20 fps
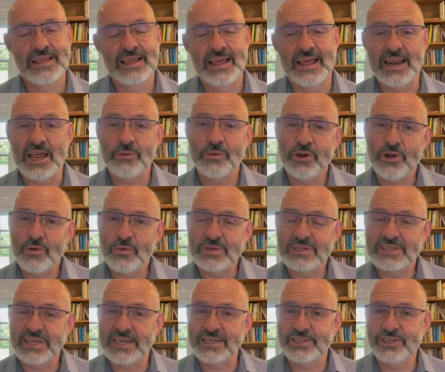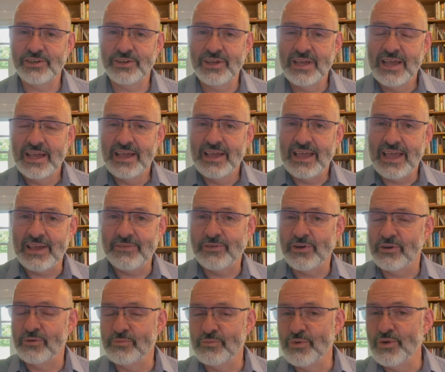And I would always say to you, if
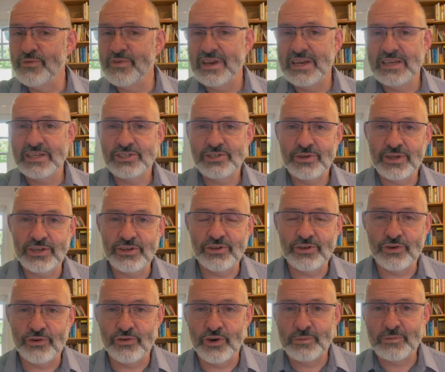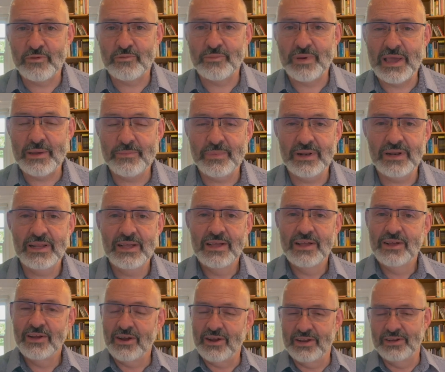you're moving into a new group of people,
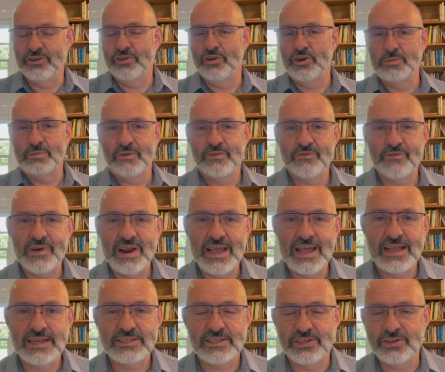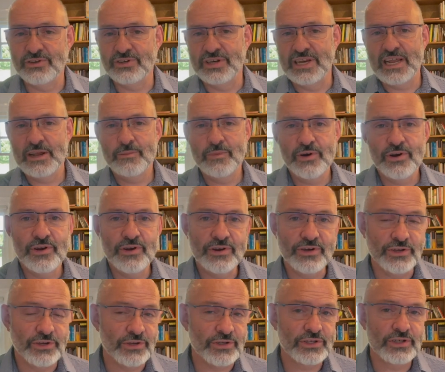a new group of friends, a new neighborhood,
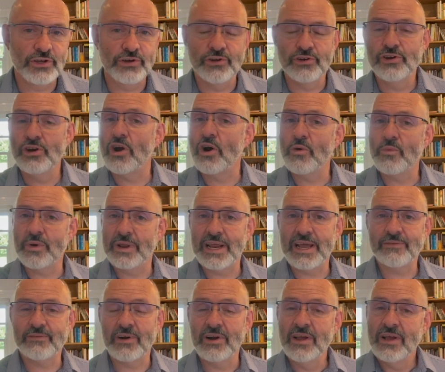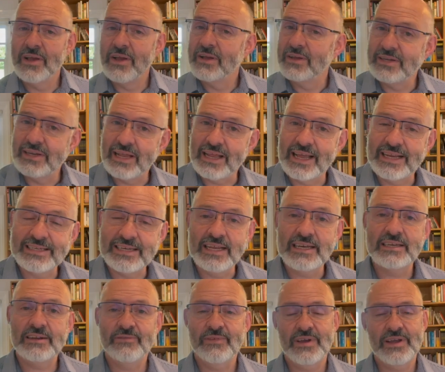a new school or whatever,
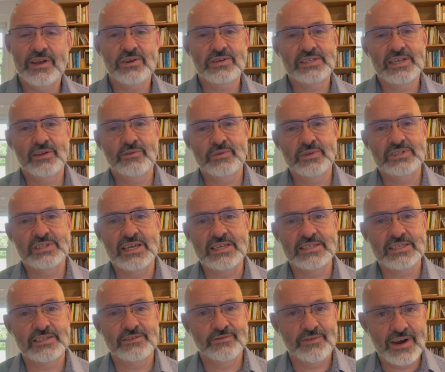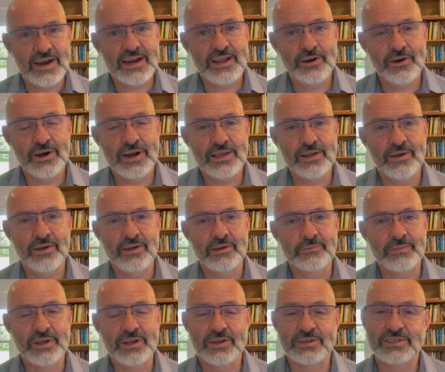identify yourself with Jesus very early on,
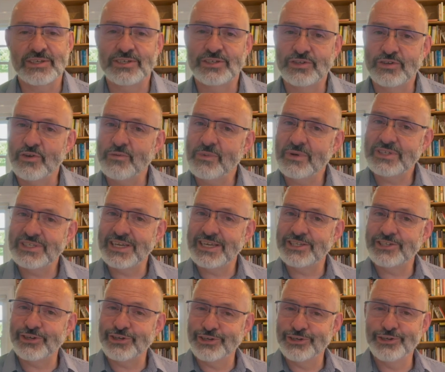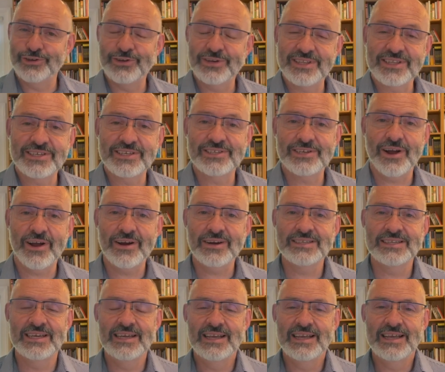because it's so much easier to do it at the
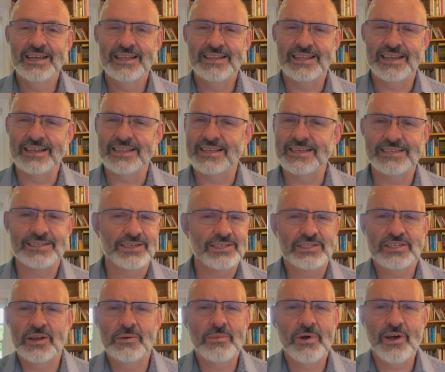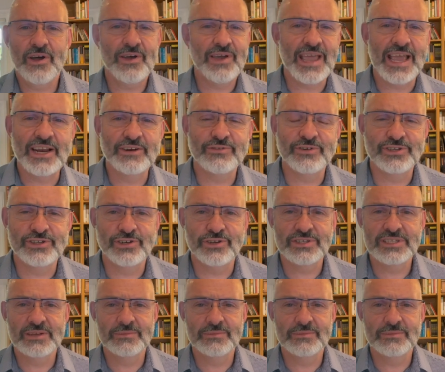start than it is to somehow introduce